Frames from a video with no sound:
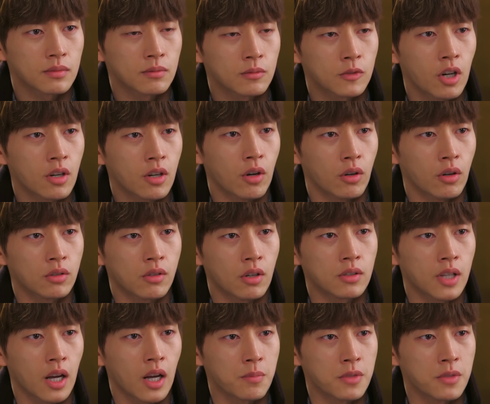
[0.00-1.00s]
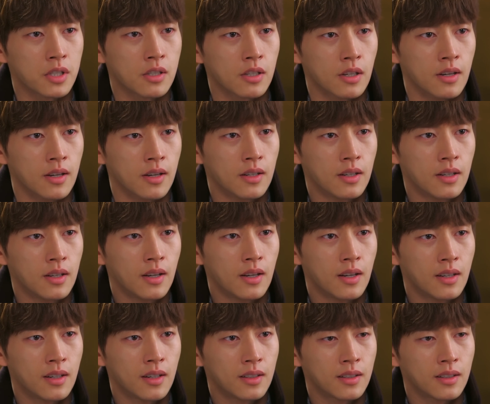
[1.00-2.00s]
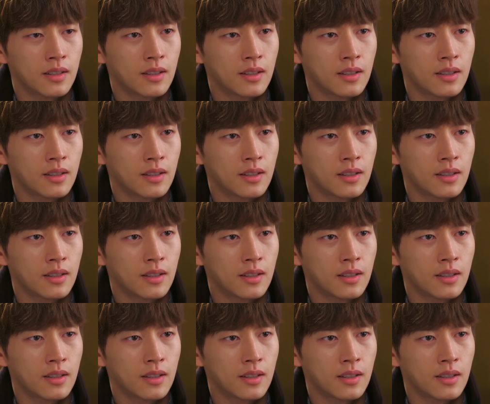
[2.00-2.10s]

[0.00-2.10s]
father yelled at his younger son for doing